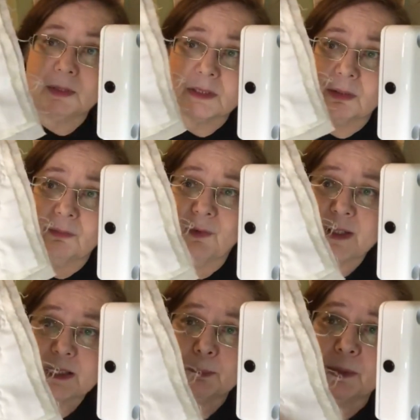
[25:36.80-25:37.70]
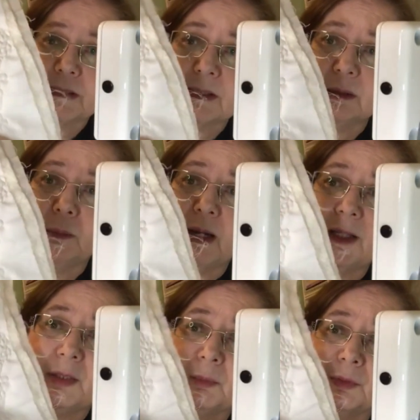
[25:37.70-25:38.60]
so if I spritz it away,
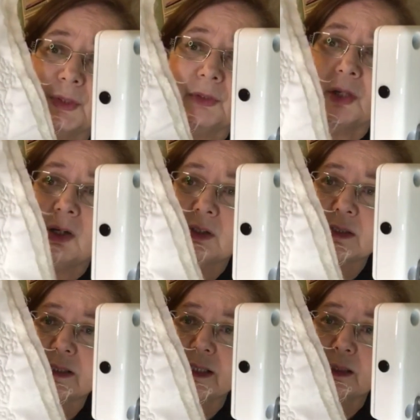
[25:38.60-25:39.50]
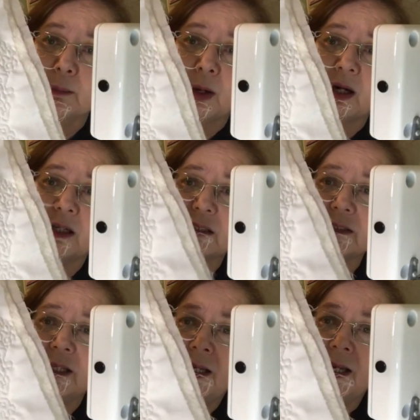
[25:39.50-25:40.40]
you will no longer see the marks,
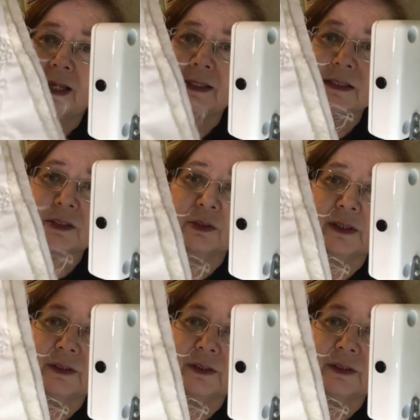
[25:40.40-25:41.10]
and it's going to